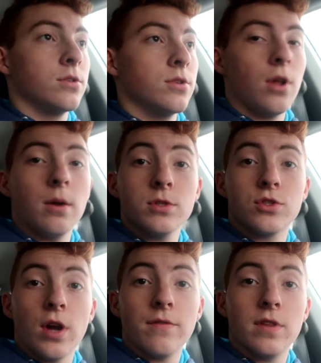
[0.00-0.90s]
So now I'm just
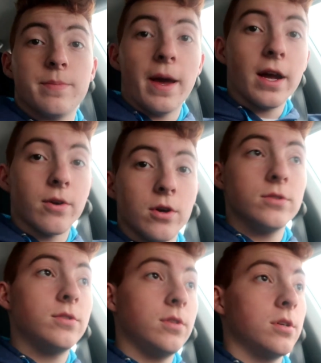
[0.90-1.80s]
driving these back
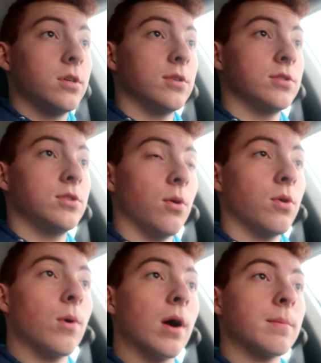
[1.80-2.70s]
roads. Don't
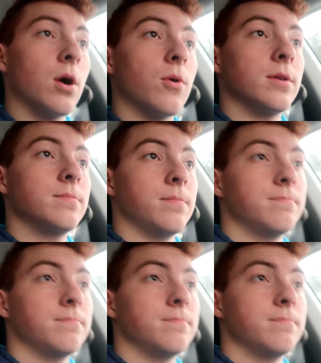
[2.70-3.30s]
know where I'm going.